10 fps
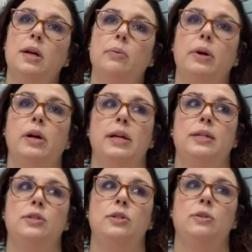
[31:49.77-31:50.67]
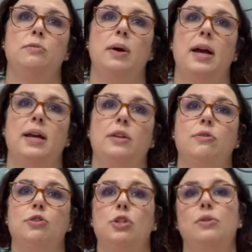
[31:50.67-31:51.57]
We're into buying
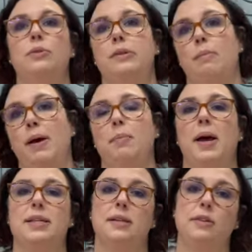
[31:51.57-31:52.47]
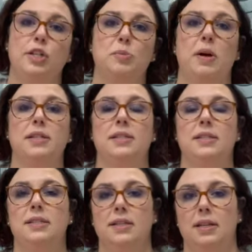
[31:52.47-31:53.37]
new shoes and backpacks and lunch
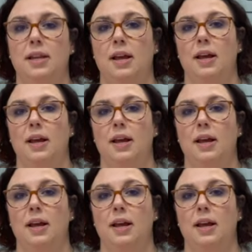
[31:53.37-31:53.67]
boxes and